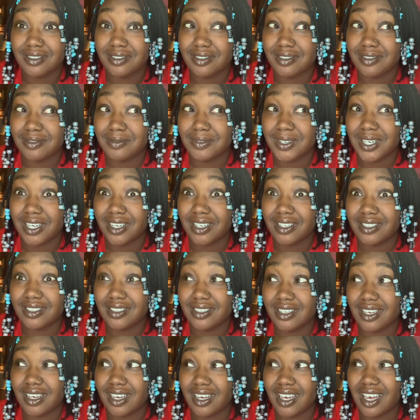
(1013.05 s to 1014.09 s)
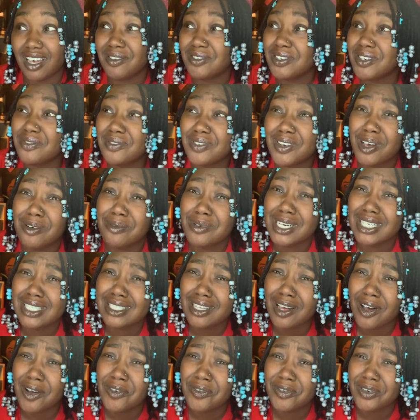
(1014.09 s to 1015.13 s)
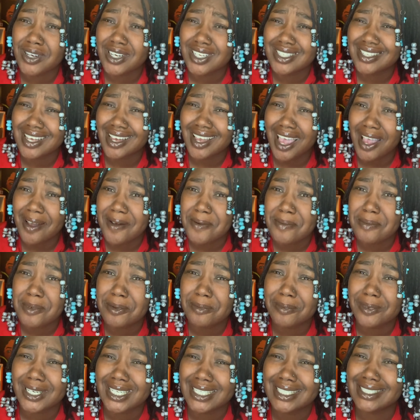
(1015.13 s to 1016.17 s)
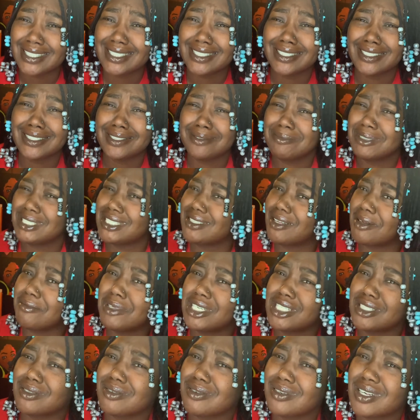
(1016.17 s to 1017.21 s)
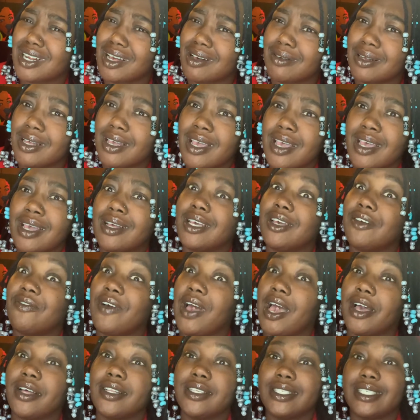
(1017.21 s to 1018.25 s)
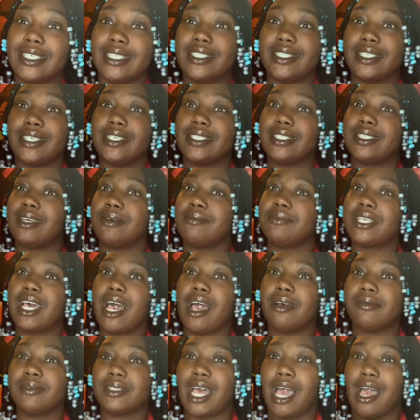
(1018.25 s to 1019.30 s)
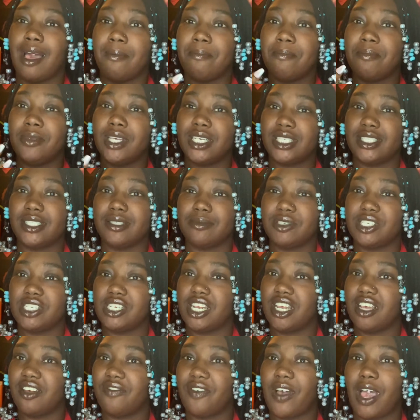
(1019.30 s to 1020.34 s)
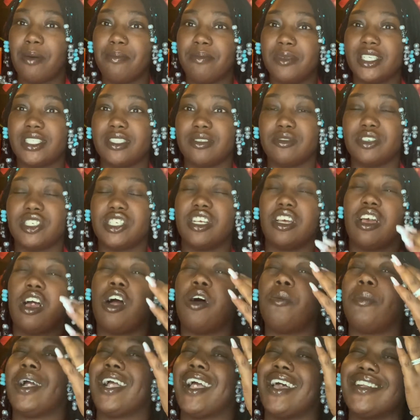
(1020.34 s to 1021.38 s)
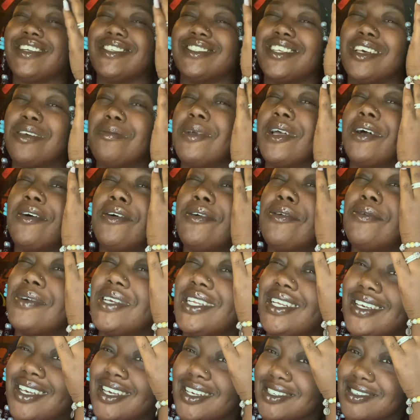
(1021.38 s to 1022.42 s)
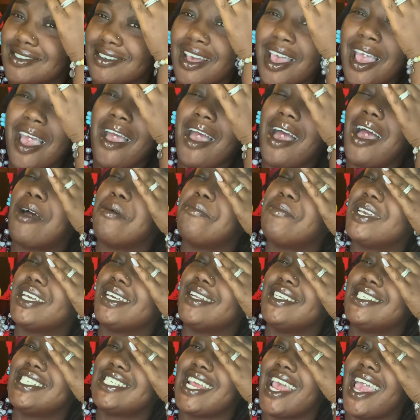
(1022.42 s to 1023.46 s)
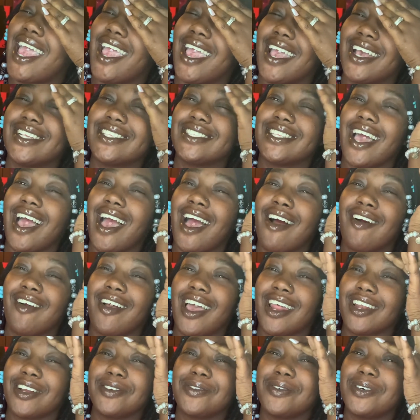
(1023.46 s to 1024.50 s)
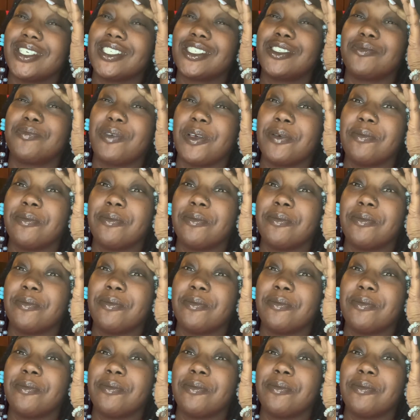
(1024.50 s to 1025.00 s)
what? I don't even know what it's over, because I can't remember, because it just be so much going on. If I listen, and sometimes I miss some shit. If I miss some shit, oh my God, it'll take me a whole week to catch up. I be in the chat answering all kind of questions. People